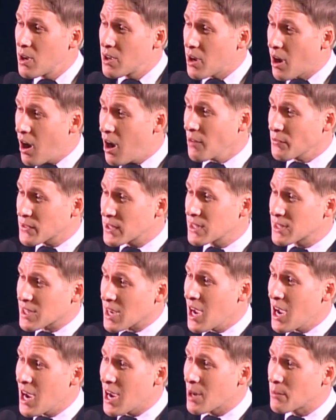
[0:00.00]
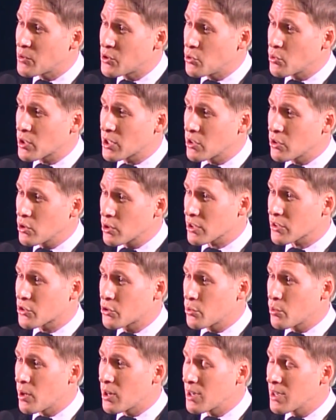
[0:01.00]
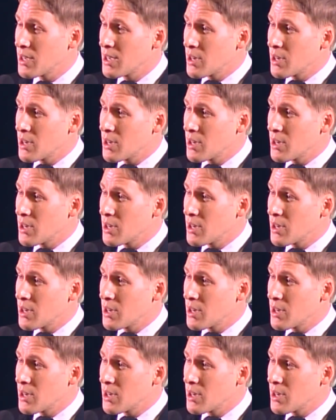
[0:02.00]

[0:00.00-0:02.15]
oftentimes you can look to